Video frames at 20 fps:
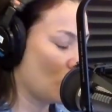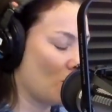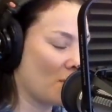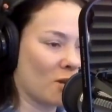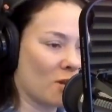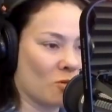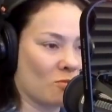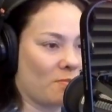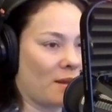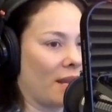
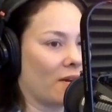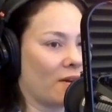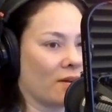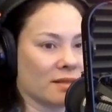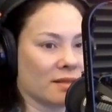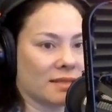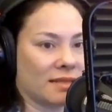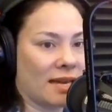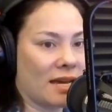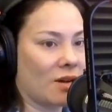my own
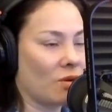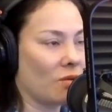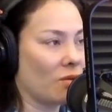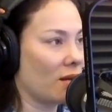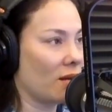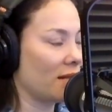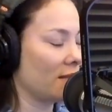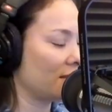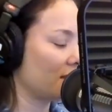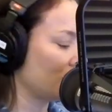parents, how
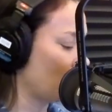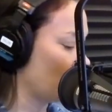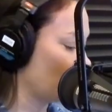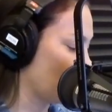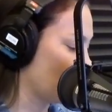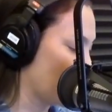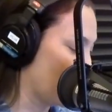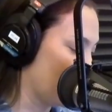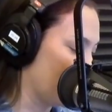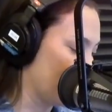I saw
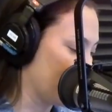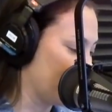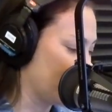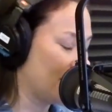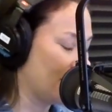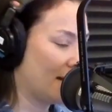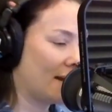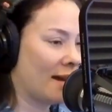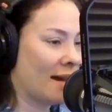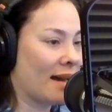God.
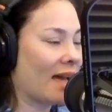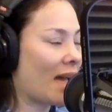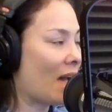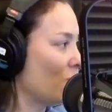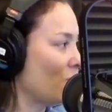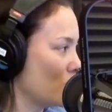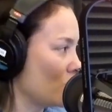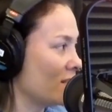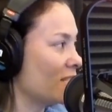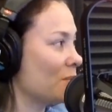
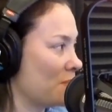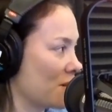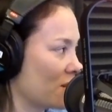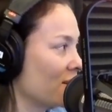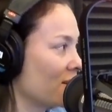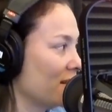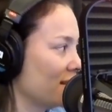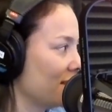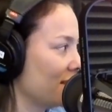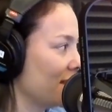Have you
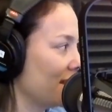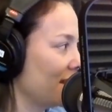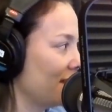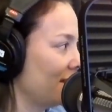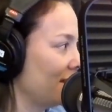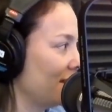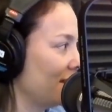experienced that?